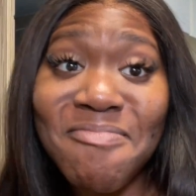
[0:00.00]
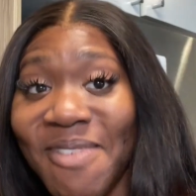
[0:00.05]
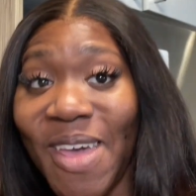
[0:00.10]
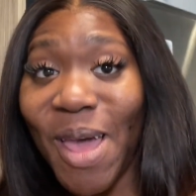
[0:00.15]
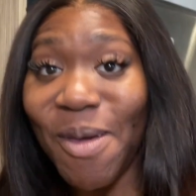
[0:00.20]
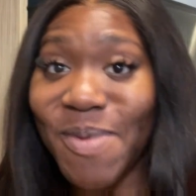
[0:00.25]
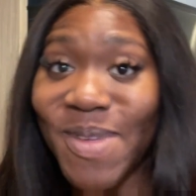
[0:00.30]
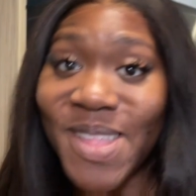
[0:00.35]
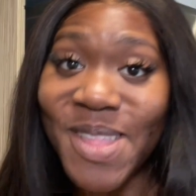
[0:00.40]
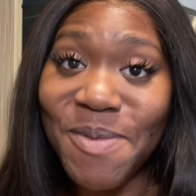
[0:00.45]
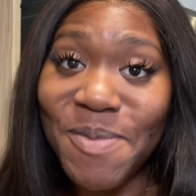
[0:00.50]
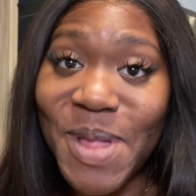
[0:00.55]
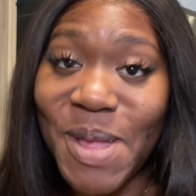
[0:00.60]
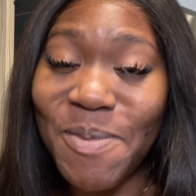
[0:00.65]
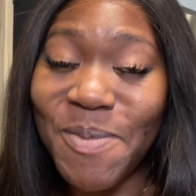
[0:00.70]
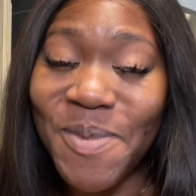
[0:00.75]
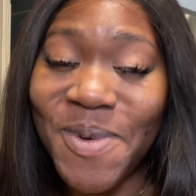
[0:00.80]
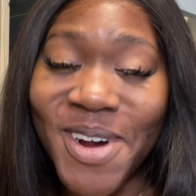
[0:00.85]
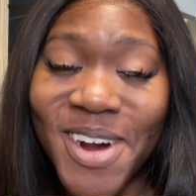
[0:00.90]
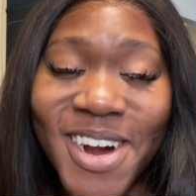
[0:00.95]
Happy
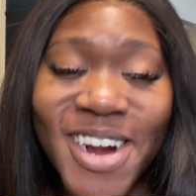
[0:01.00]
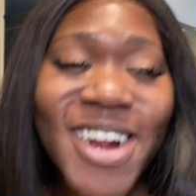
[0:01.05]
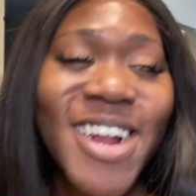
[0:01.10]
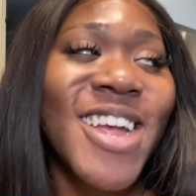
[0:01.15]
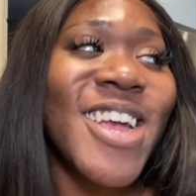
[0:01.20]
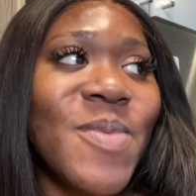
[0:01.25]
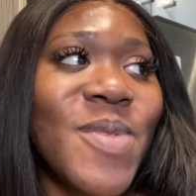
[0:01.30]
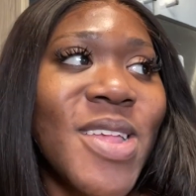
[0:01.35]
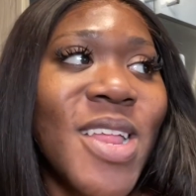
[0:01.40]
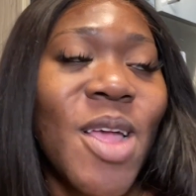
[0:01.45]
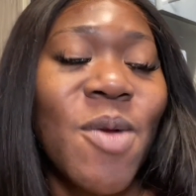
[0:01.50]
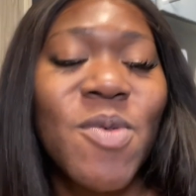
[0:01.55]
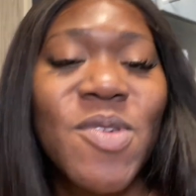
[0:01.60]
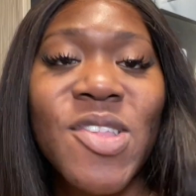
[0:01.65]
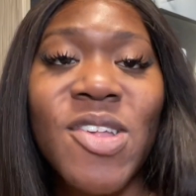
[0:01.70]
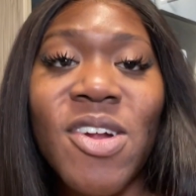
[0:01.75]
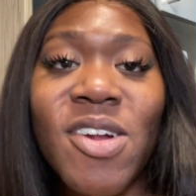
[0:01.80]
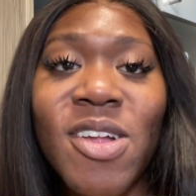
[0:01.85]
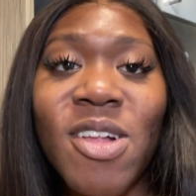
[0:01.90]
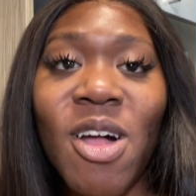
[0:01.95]
September. Today we're
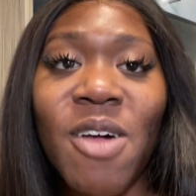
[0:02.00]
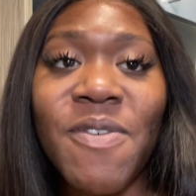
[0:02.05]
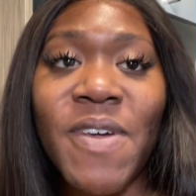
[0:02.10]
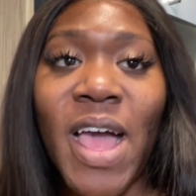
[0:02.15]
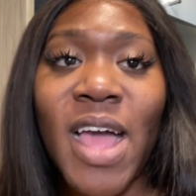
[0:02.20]
starting off